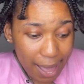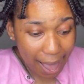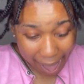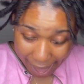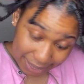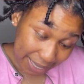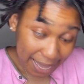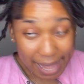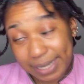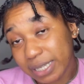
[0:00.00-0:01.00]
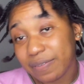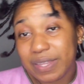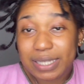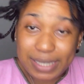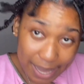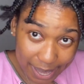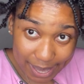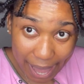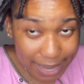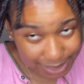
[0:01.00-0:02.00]
at the end of the day,
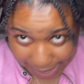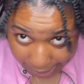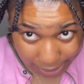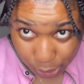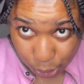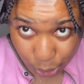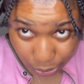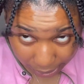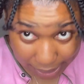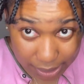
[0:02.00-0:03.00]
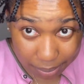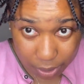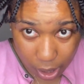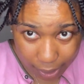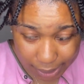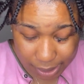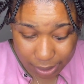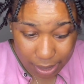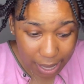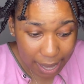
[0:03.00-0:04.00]
I decided to get some
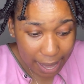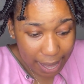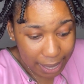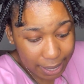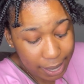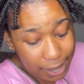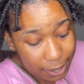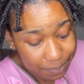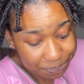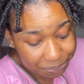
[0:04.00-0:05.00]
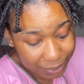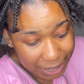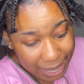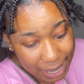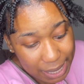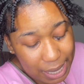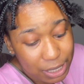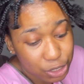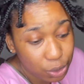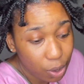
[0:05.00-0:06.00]
locks. And
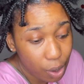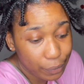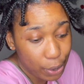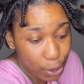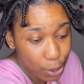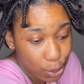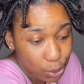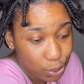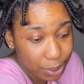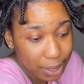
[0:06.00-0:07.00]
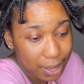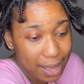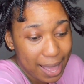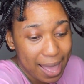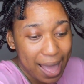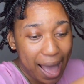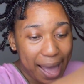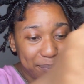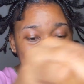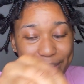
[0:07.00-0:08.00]
as you all know,
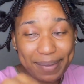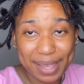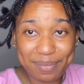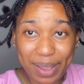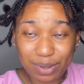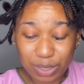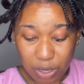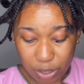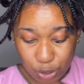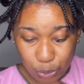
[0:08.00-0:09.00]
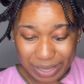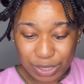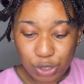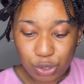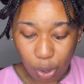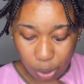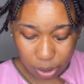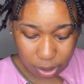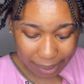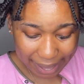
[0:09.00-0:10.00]
I pre-make my own locks to
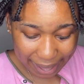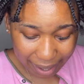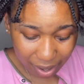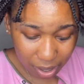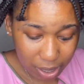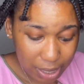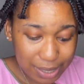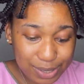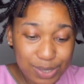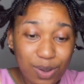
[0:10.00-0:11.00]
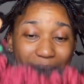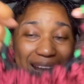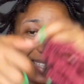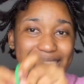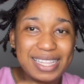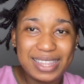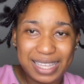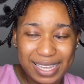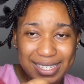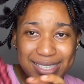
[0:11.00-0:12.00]
install on my hair. So I did
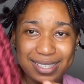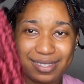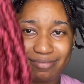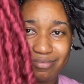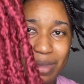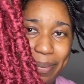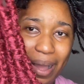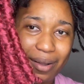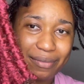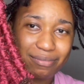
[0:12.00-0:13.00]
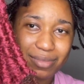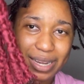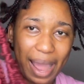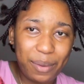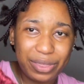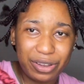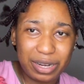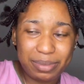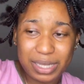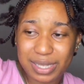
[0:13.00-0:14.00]
this about an hour 30
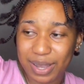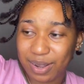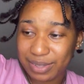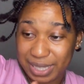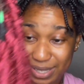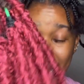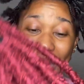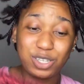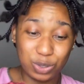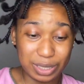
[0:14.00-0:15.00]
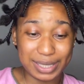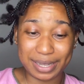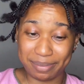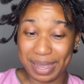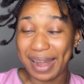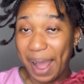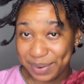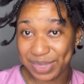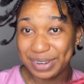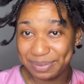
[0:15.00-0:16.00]
minutes ago. This actually took me an hour
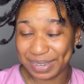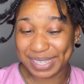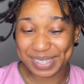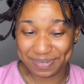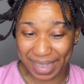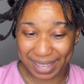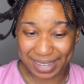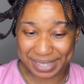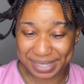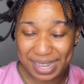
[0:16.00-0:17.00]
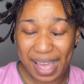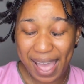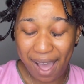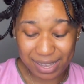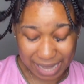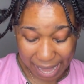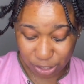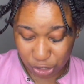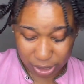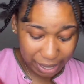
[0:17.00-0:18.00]
30 minutes to make because I was
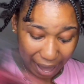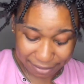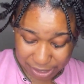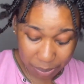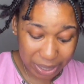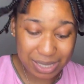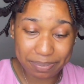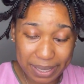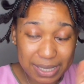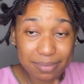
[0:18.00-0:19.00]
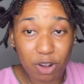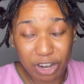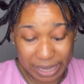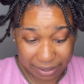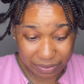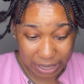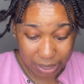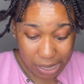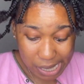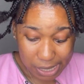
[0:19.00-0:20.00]
anxious. I have somewhere to be tomorrow
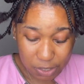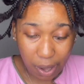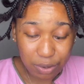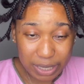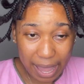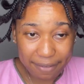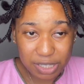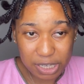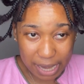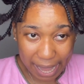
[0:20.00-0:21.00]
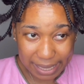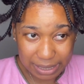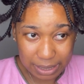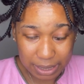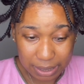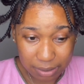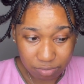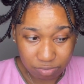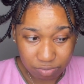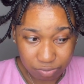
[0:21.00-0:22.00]
evening, so I only have tonight
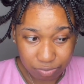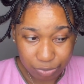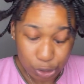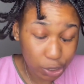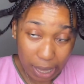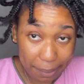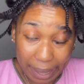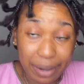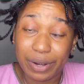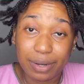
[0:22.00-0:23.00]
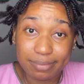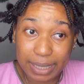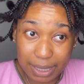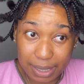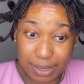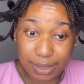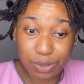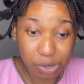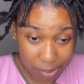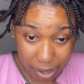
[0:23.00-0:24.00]
to get my hair done because
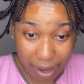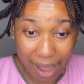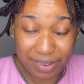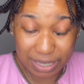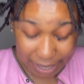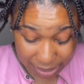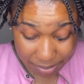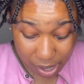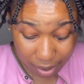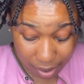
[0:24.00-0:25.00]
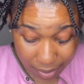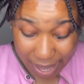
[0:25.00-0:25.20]
tomorrow I have a client. I